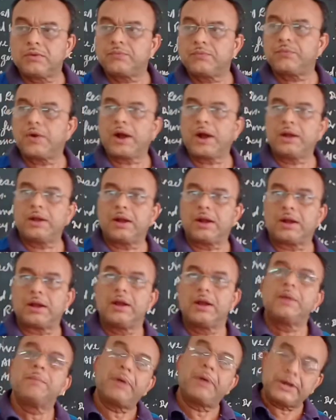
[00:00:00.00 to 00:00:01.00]

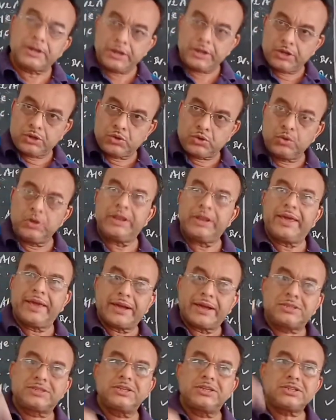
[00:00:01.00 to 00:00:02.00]
partner, but it will
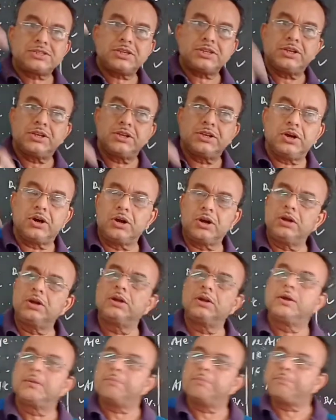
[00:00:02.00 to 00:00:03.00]
exist in
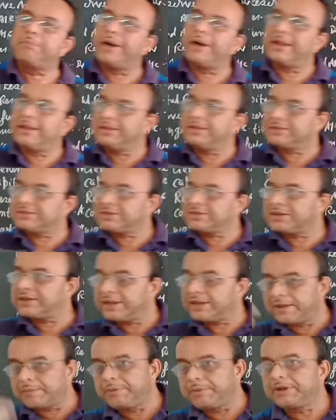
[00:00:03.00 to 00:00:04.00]
your balance sheet
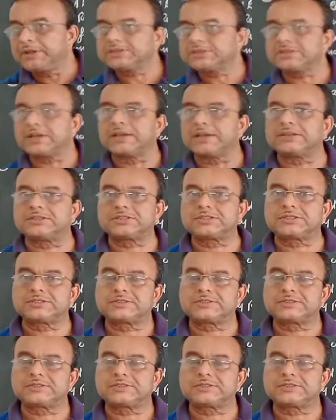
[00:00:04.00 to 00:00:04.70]
liability sides.